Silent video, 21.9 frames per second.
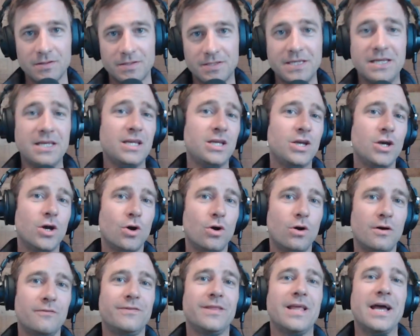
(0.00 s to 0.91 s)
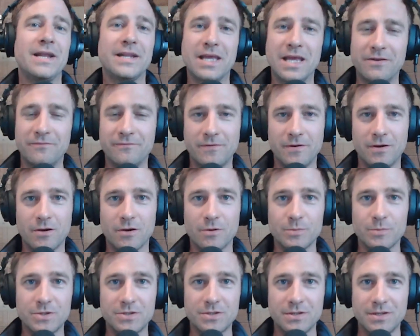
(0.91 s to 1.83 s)
CEO of Lydgate
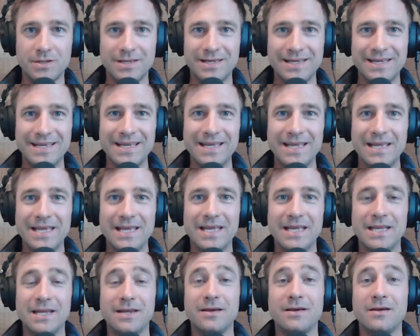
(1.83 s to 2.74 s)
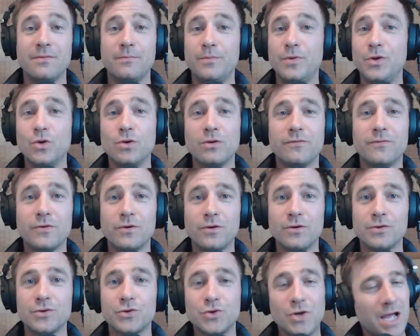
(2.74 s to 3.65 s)
Farms in
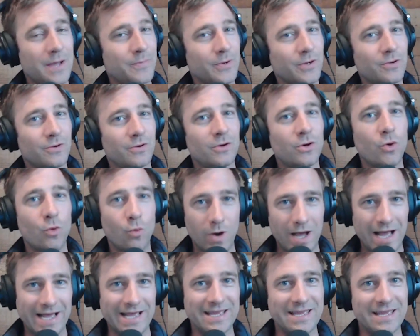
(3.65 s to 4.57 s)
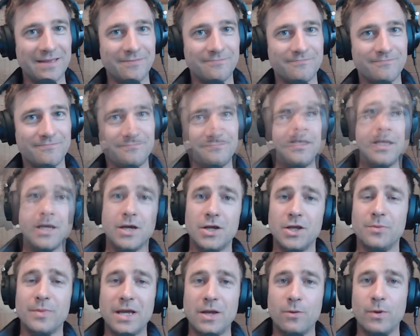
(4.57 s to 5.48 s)
beautiful tropical Hawaii. Now,
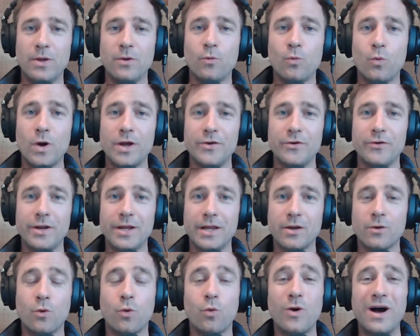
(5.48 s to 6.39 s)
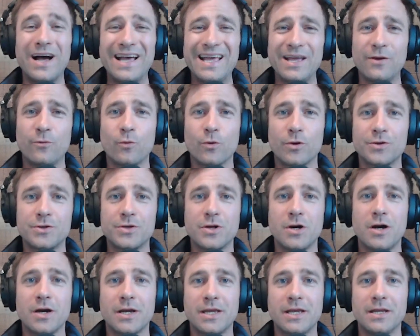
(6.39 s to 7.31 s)
you might be wondering why we're
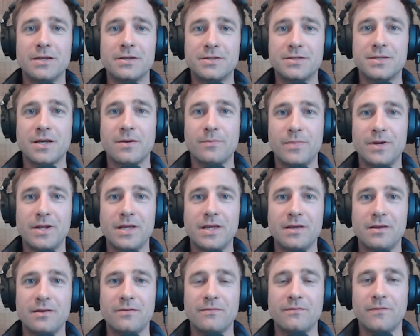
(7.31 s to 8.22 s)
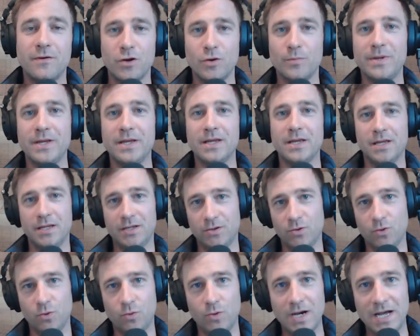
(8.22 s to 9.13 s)
talking to somebody farming
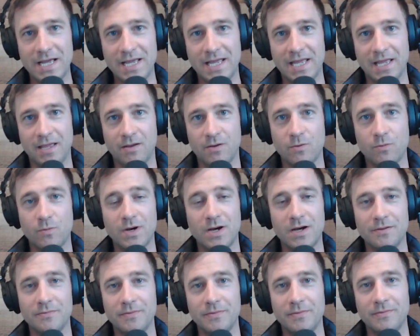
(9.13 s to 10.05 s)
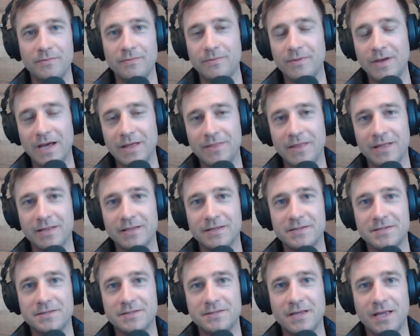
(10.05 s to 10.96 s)
in Hawaii. Well, I think
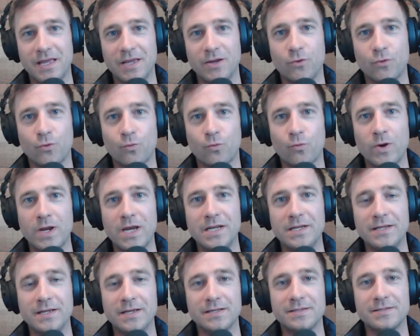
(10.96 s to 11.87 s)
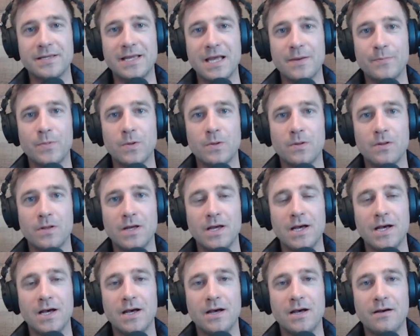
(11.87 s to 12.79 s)
this is a great example
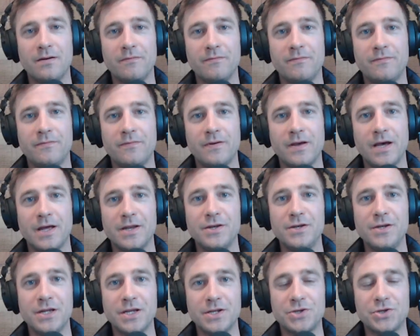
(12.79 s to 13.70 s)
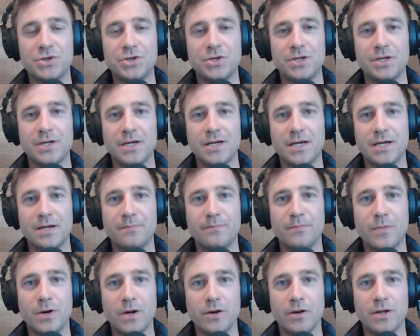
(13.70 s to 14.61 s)
of a niche
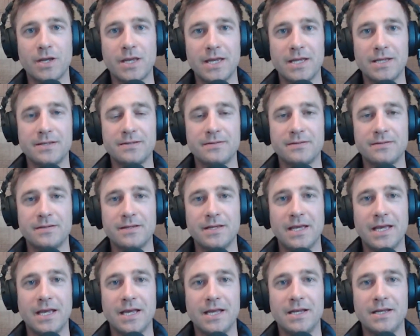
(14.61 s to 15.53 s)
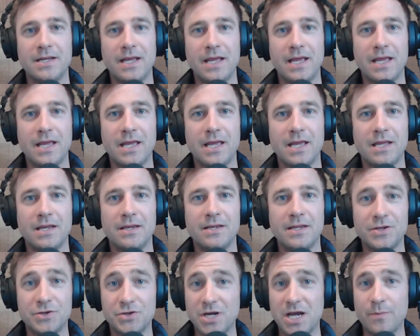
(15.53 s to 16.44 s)
market and a
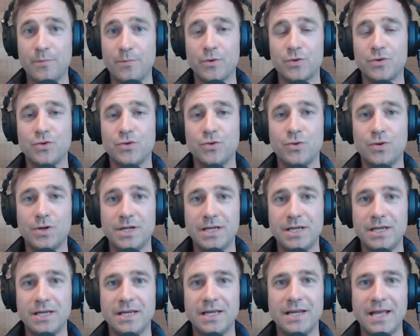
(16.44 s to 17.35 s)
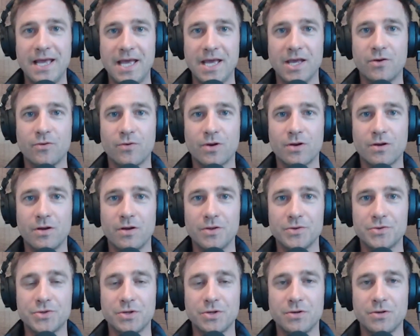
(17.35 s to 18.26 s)
niche opportunity in
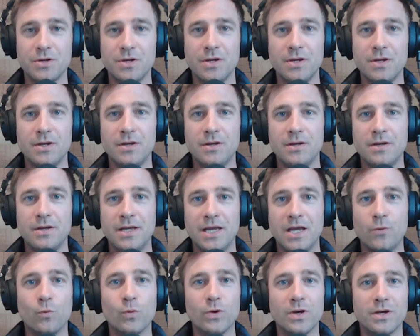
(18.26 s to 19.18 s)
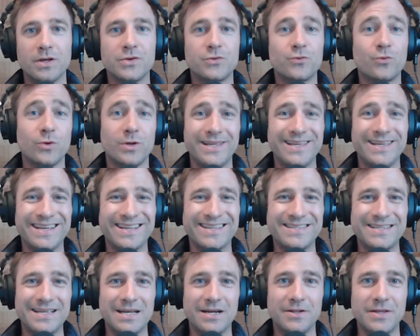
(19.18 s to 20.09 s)
agriculture. And Will has really
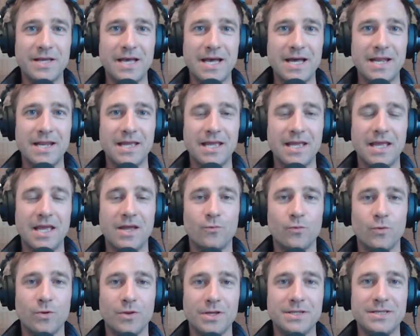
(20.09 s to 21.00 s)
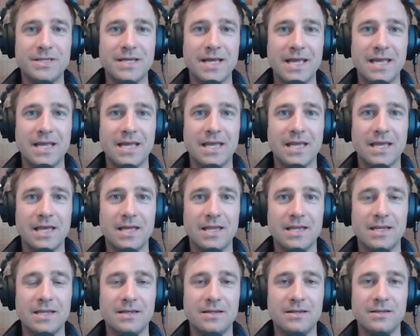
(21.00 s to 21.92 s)
excelled at it and really taking
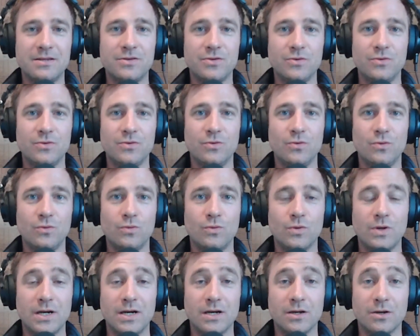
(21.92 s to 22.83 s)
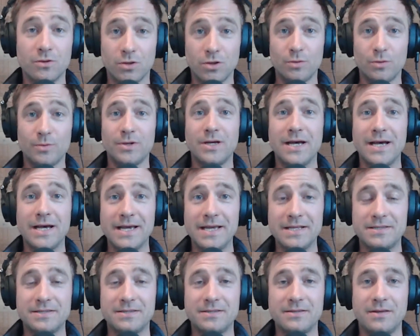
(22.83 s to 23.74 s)
it to global
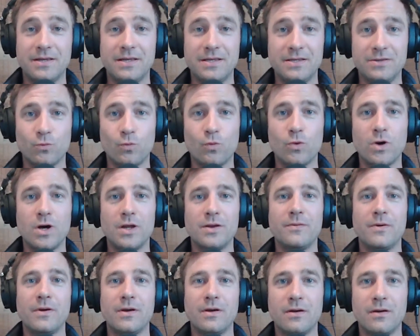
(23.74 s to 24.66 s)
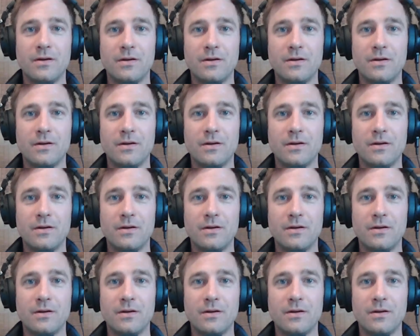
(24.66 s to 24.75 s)
heights. He's won